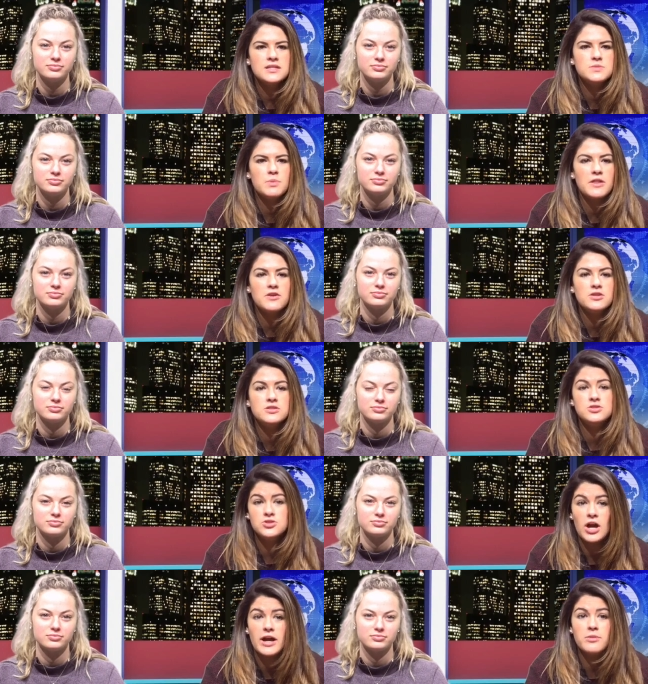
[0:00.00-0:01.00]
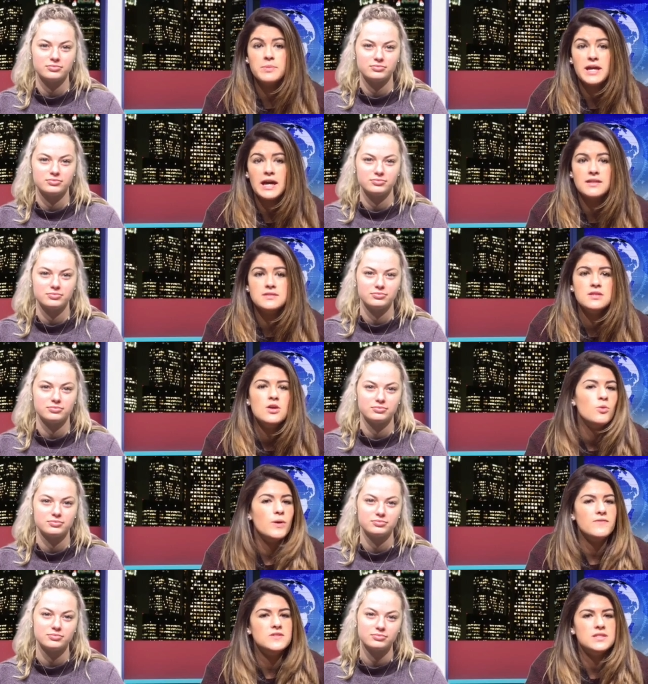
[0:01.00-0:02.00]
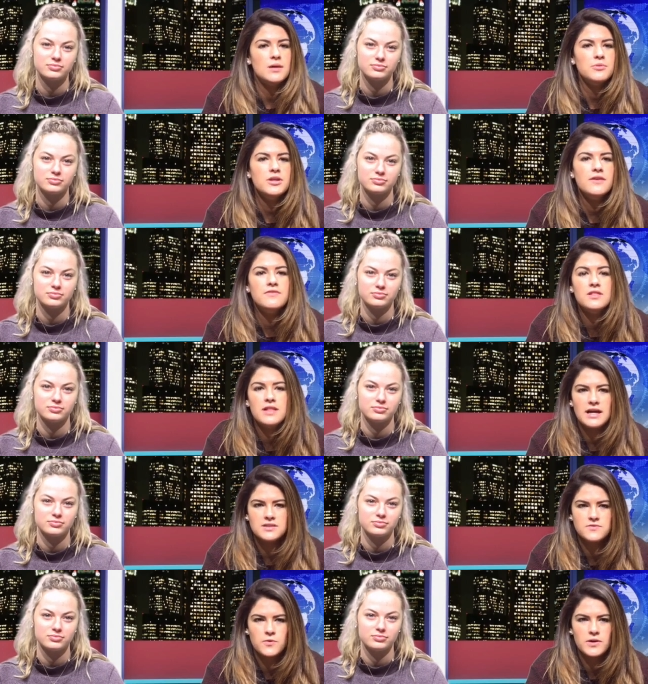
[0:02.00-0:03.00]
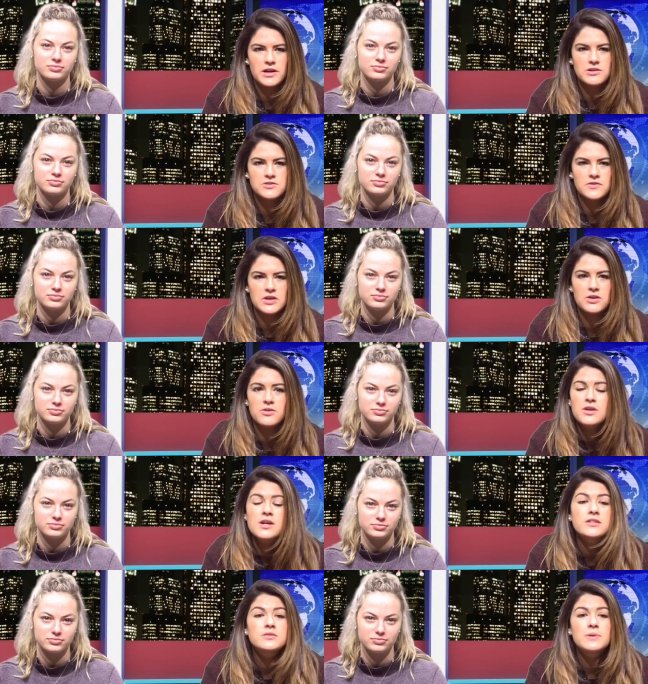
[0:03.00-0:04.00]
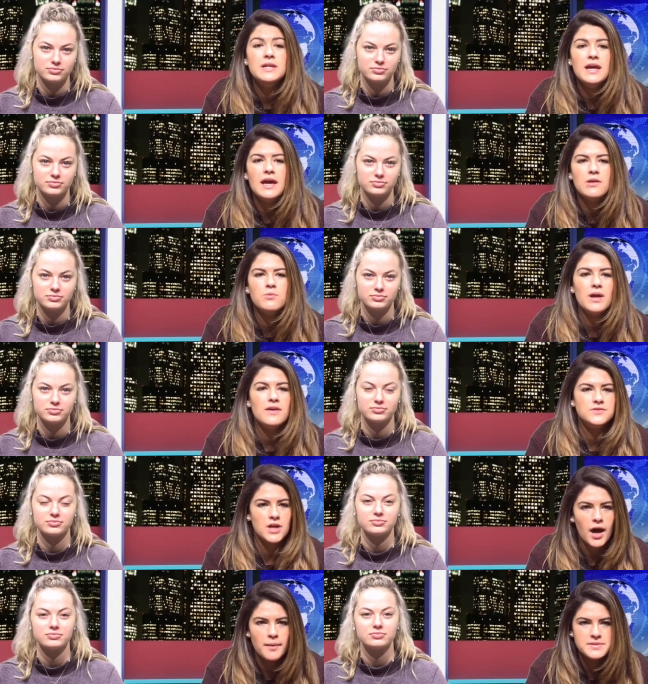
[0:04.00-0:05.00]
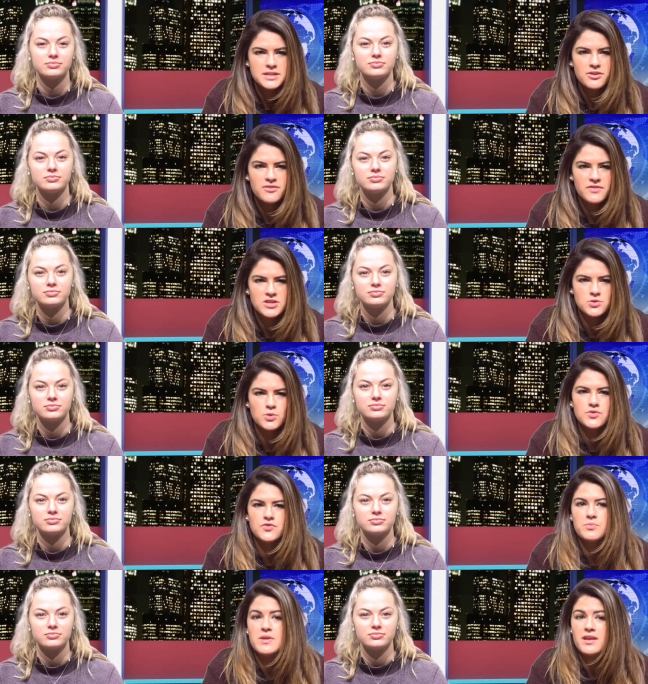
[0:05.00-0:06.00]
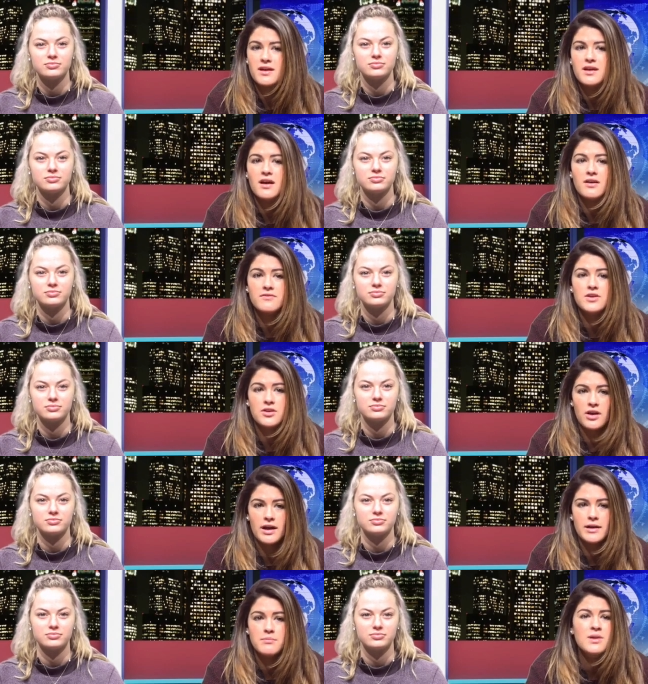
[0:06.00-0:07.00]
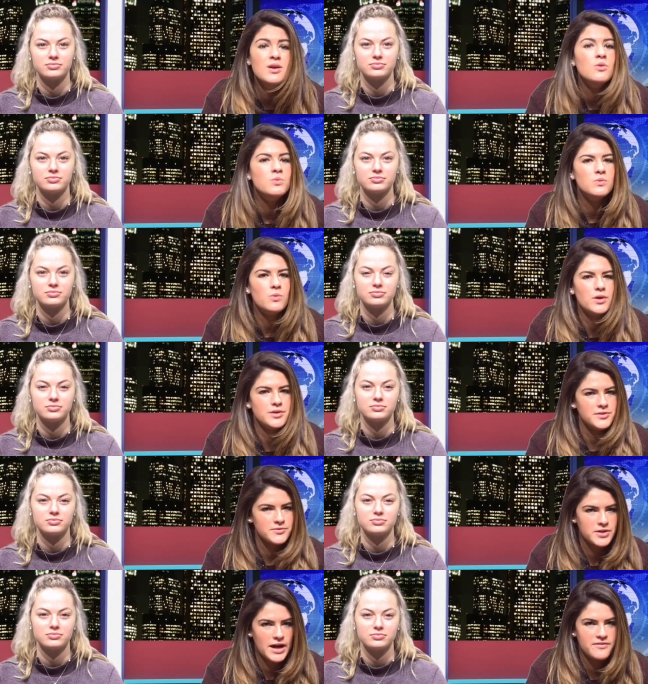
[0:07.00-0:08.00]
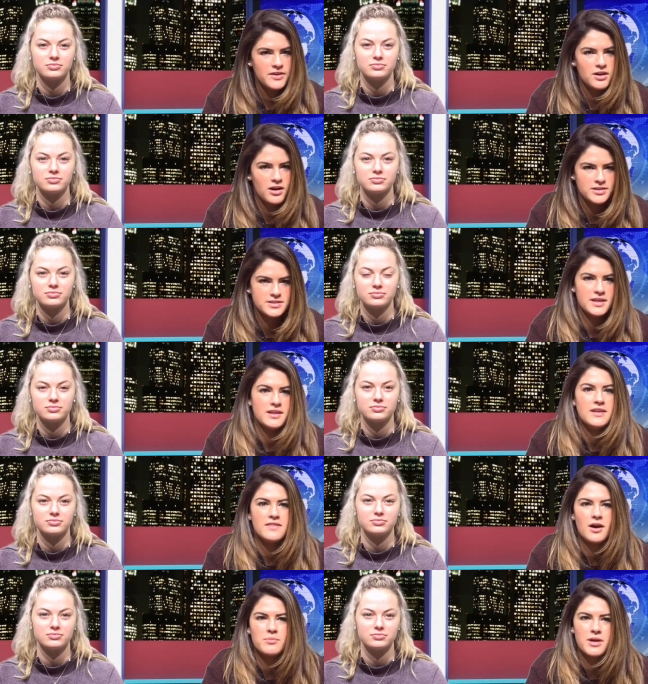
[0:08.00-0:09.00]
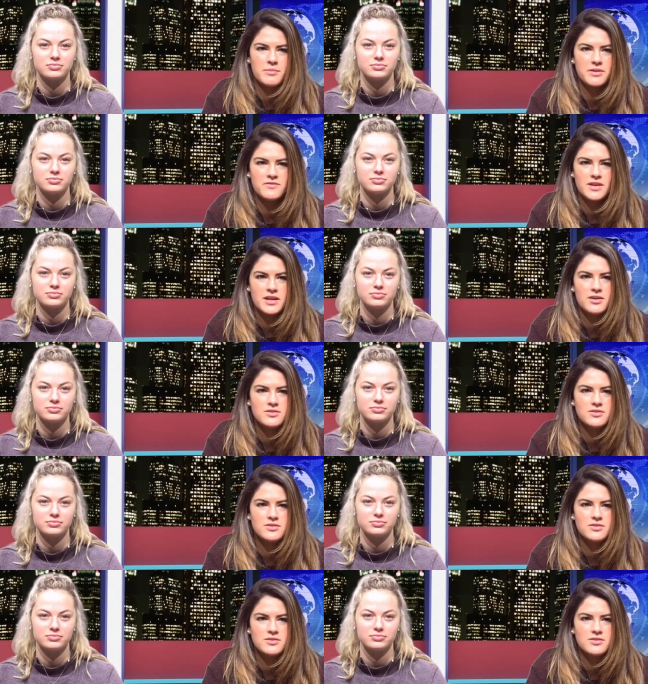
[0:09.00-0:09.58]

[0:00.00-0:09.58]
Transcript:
Speaker 1: Menendez brothers' trial begins, we have a summary of the last four years for you. To begin, we have top secret visuals from the night of the crime. We warn you of graphic content in the upcoming